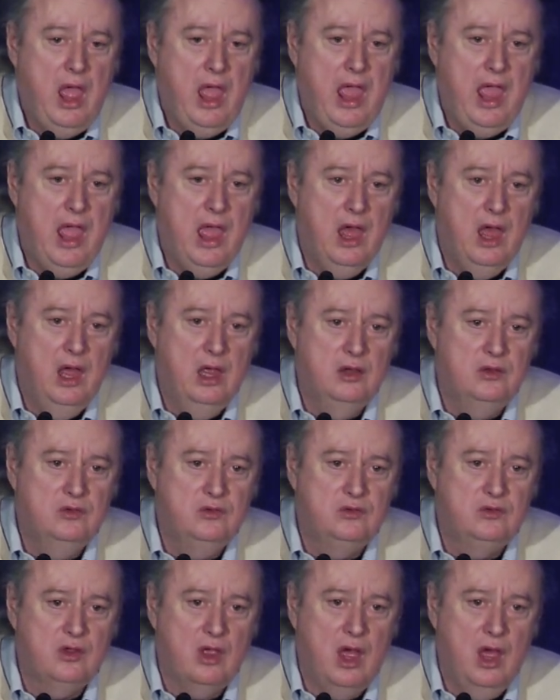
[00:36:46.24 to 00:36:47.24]

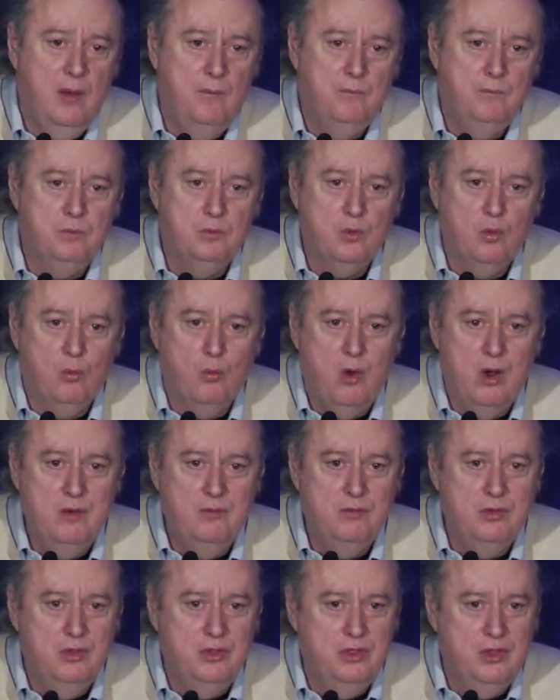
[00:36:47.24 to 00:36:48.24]
And um, one
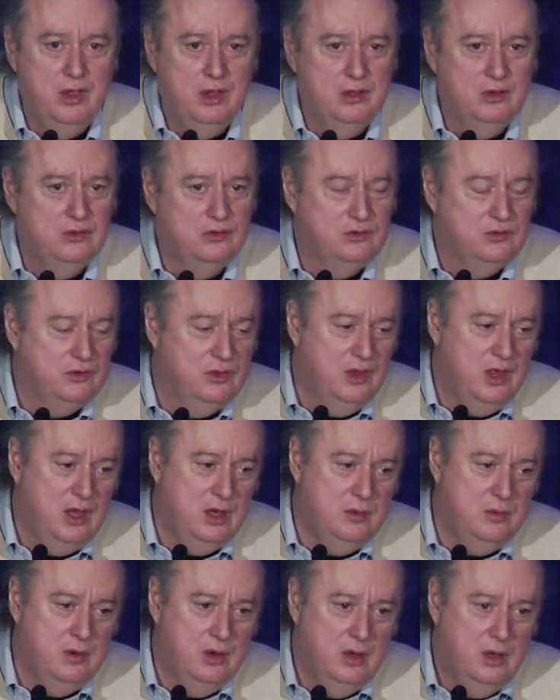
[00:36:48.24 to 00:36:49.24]
of the things
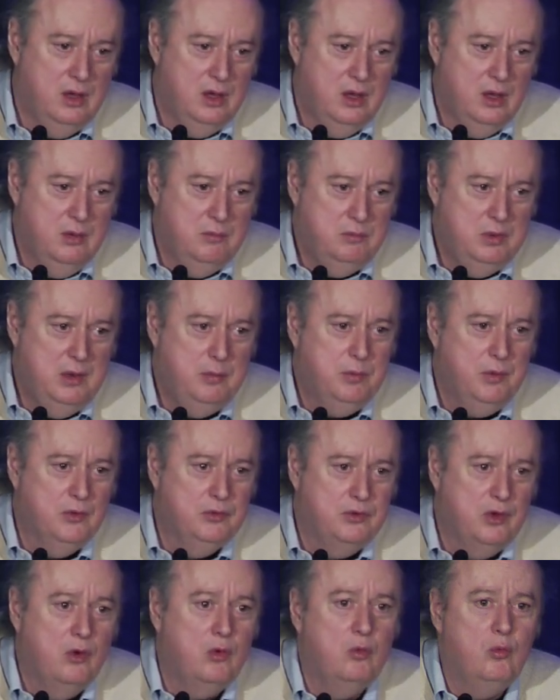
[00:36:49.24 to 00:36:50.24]
that people
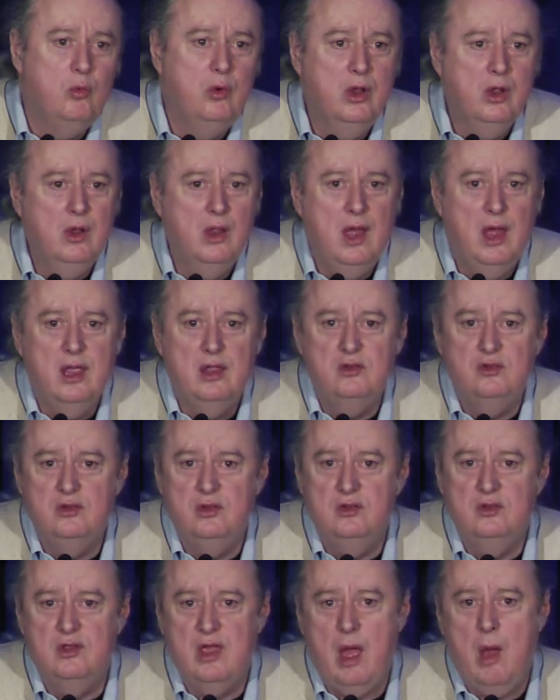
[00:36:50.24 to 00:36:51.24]
don't realize
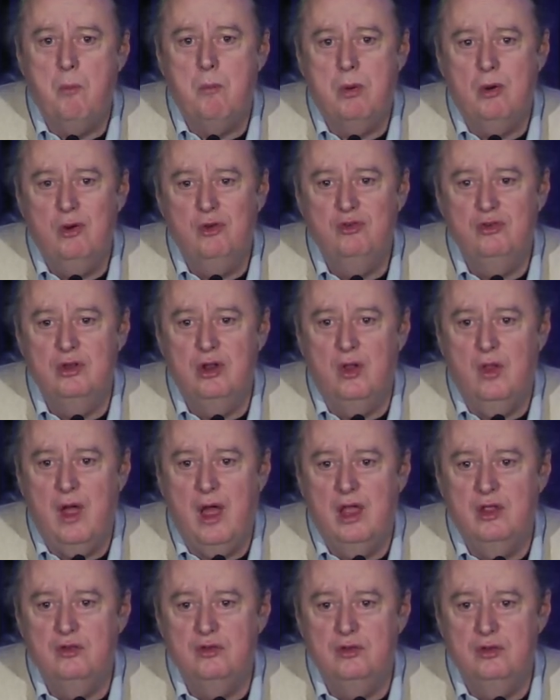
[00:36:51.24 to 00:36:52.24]
is how
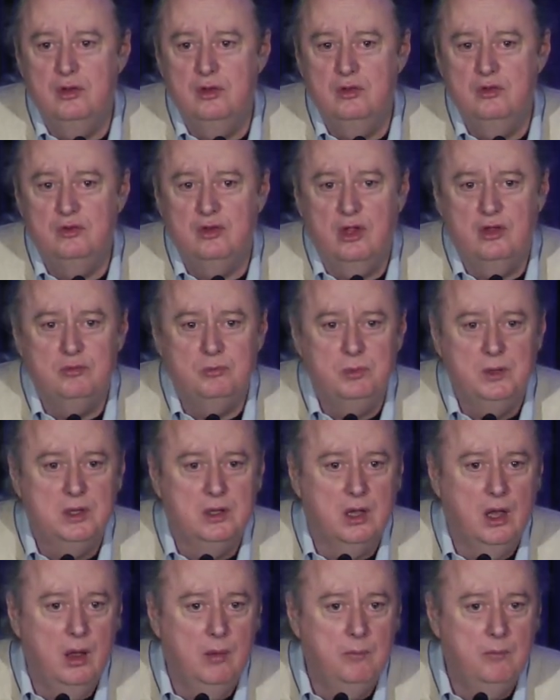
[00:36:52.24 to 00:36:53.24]
personalized news has
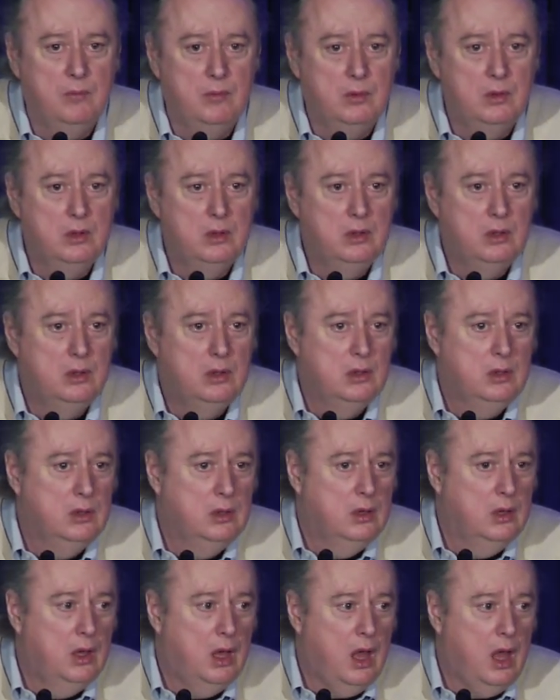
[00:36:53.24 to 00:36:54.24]
become
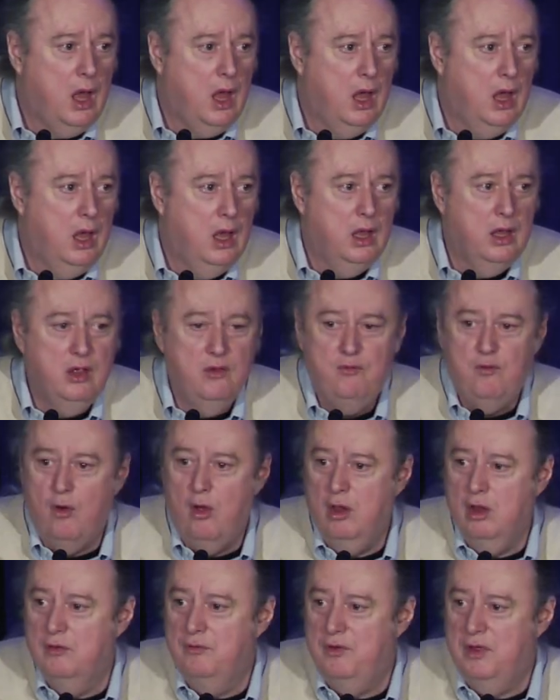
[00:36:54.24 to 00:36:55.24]
uh, if
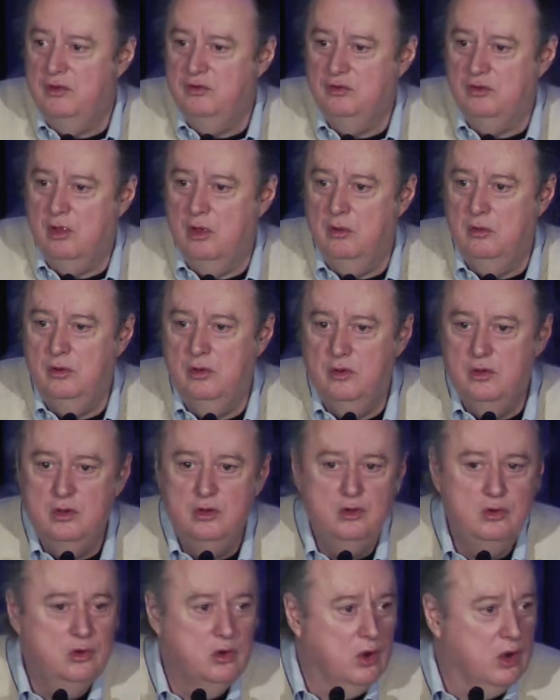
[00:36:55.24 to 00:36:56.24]
all of us go to the
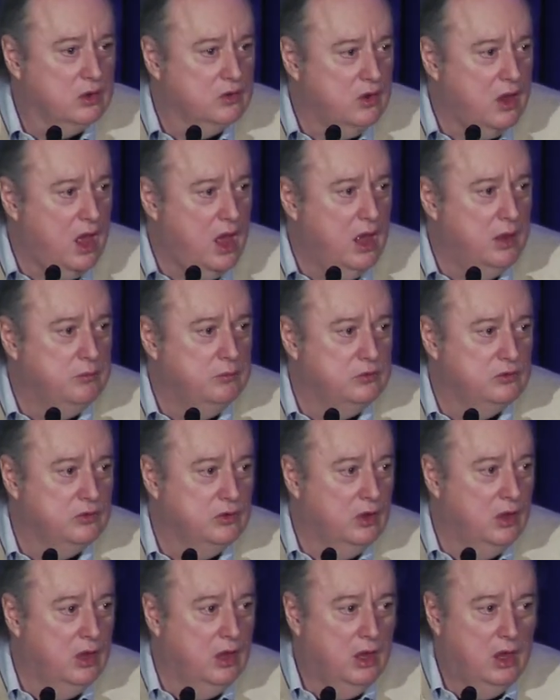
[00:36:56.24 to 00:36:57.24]
New York Times,
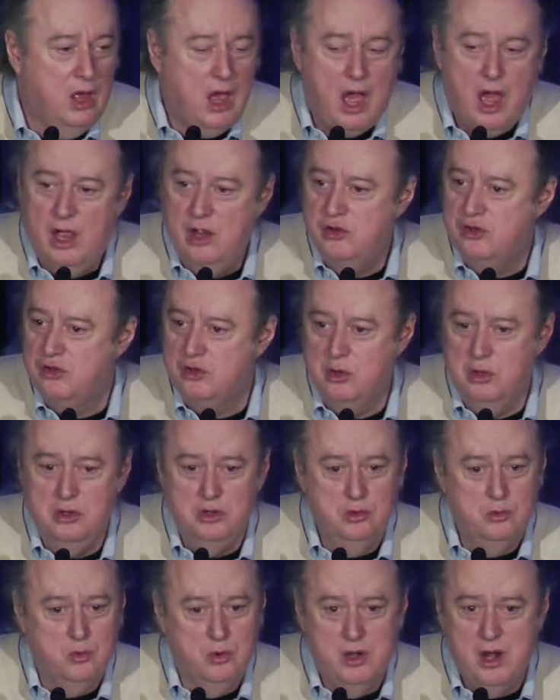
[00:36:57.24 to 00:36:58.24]
I assure
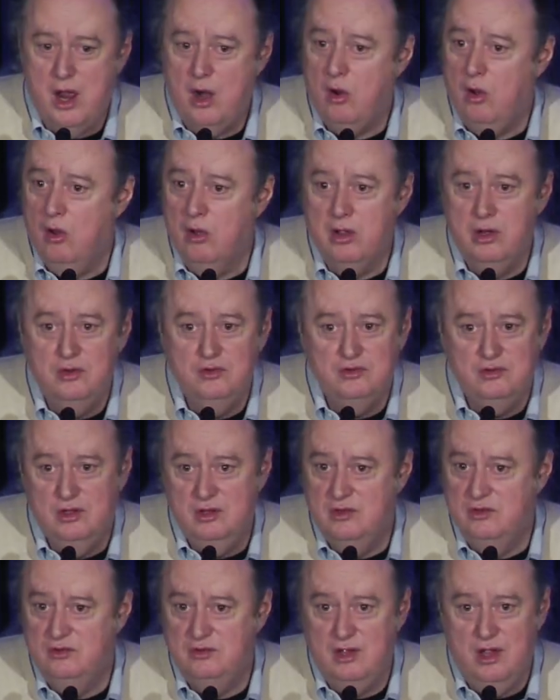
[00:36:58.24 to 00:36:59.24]
you we're not all going to see
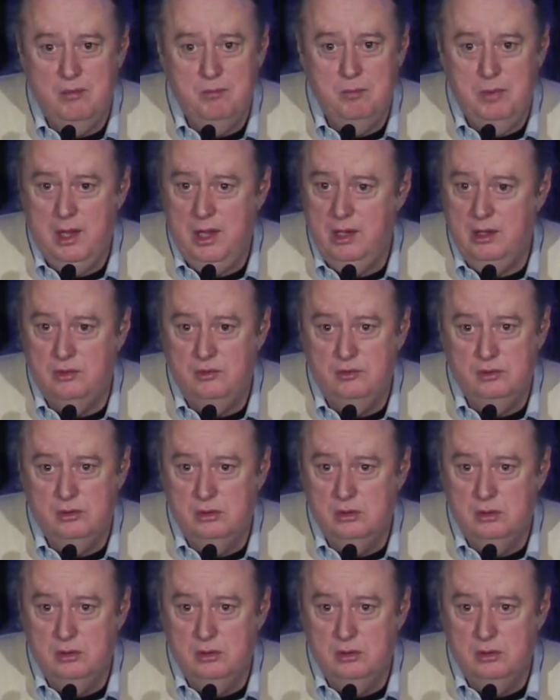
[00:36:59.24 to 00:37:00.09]
the same page,